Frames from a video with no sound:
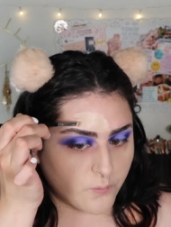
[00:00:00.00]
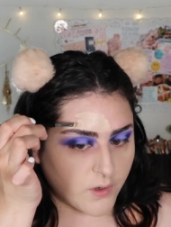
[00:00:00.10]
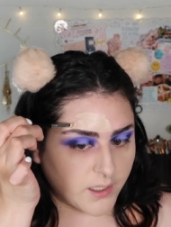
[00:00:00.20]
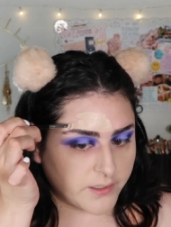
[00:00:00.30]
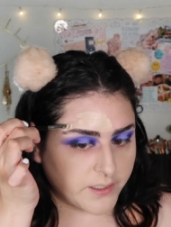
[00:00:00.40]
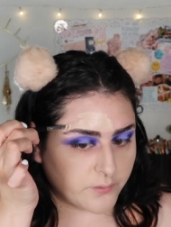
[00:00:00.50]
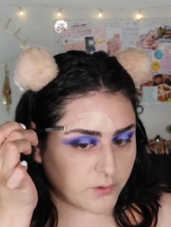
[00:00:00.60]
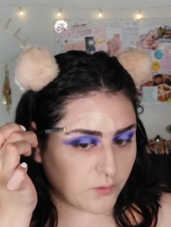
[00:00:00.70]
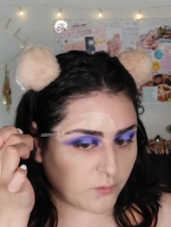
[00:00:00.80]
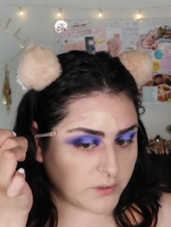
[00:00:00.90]
while they
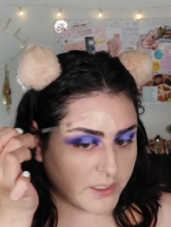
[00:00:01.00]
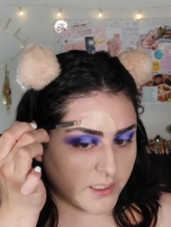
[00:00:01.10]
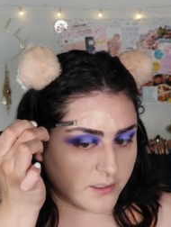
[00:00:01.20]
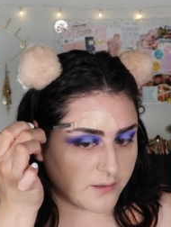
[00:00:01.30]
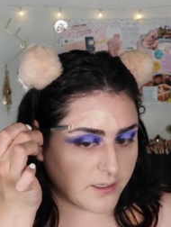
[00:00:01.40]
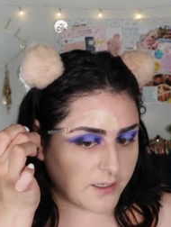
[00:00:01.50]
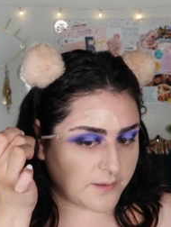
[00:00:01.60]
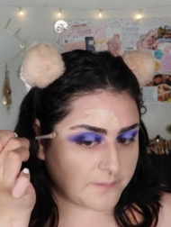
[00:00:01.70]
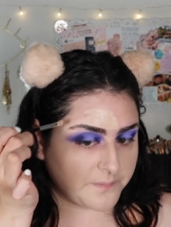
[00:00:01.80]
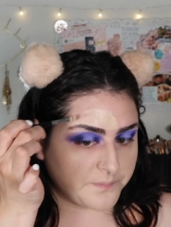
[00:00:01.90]
were holding
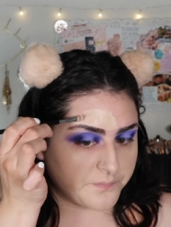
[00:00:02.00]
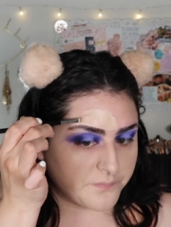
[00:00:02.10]
um,